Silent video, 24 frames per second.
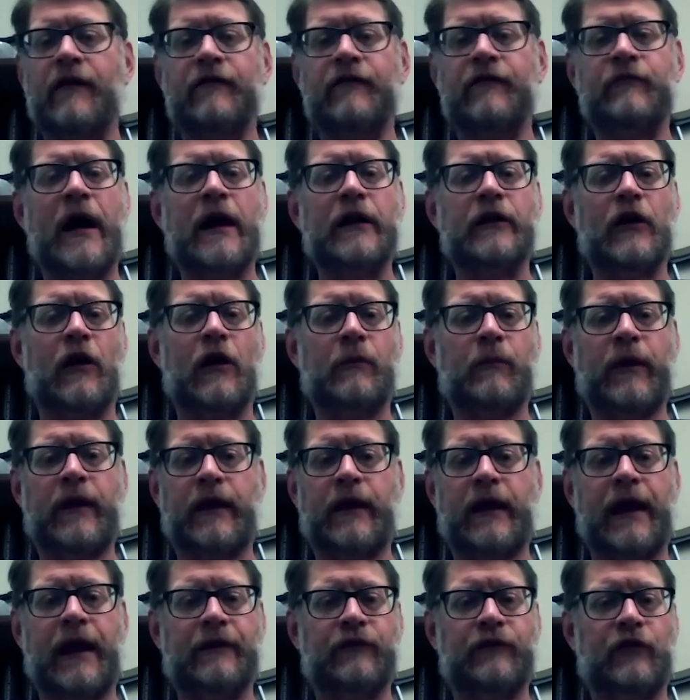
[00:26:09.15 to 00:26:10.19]
of my young
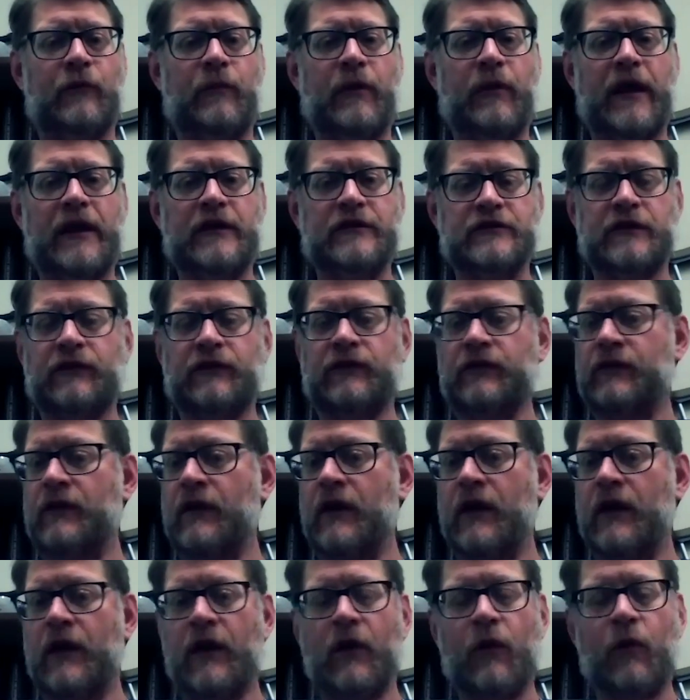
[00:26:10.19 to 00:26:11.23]
cancer
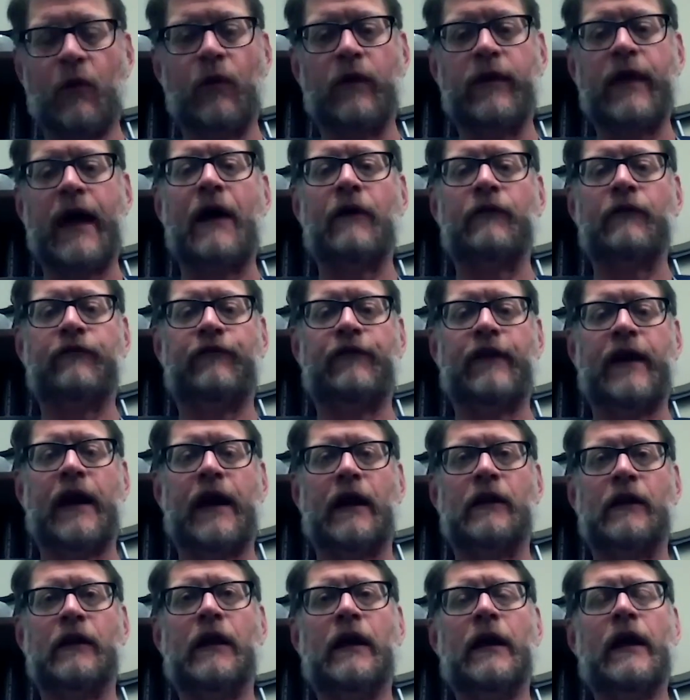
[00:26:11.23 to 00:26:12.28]
patients without
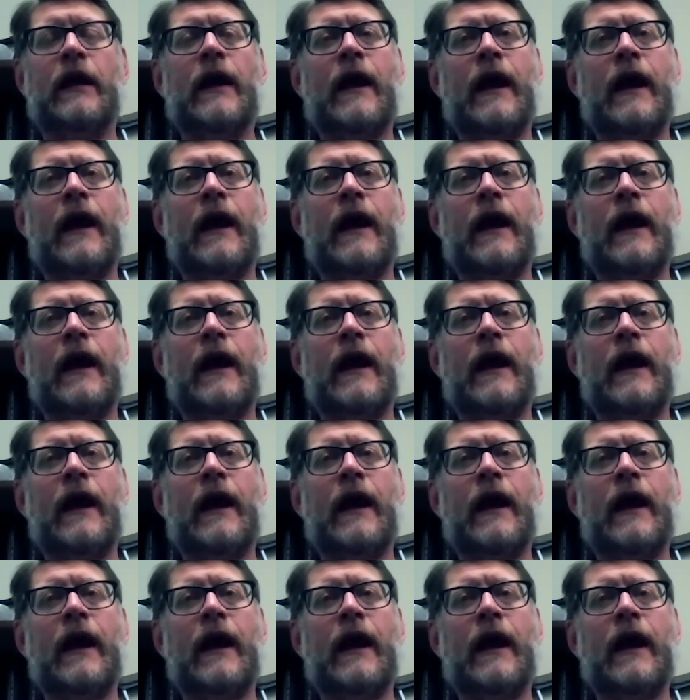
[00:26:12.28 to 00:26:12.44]
fail.